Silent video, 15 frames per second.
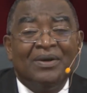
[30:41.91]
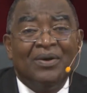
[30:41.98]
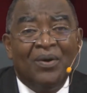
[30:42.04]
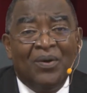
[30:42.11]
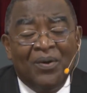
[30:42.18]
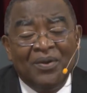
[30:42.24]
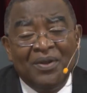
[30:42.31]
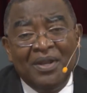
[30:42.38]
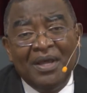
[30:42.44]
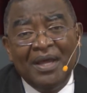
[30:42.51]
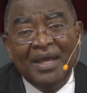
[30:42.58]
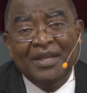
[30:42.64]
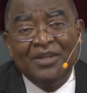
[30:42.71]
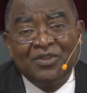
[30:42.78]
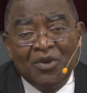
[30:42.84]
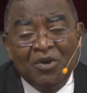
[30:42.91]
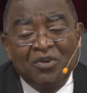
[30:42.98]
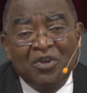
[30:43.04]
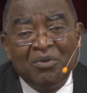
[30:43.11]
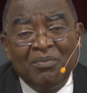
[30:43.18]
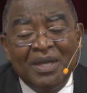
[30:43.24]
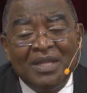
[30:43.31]
on a
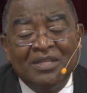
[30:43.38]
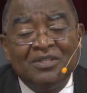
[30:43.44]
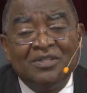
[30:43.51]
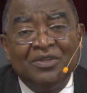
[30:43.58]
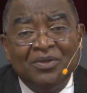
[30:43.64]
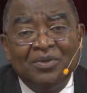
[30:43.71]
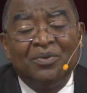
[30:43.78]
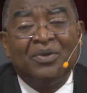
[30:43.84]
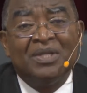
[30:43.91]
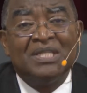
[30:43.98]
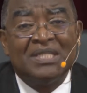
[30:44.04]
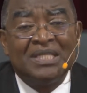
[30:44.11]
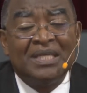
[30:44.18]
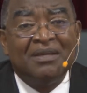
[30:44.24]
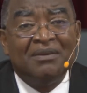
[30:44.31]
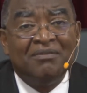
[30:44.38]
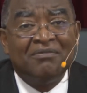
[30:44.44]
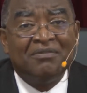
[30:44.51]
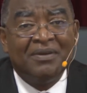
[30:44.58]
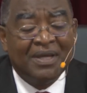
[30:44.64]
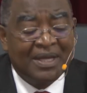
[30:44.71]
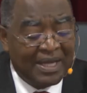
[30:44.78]
document you
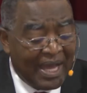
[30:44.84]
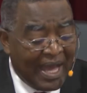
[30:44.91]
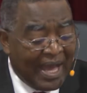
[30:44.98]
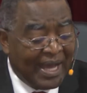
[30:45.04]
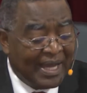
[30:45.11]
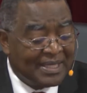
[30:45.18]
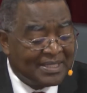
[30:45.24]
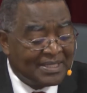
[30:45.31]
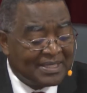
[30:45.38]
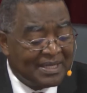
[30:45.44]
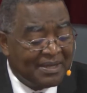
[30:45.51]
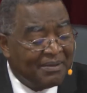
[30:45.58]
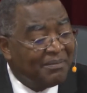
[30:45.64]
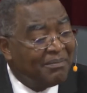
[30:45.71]
receive as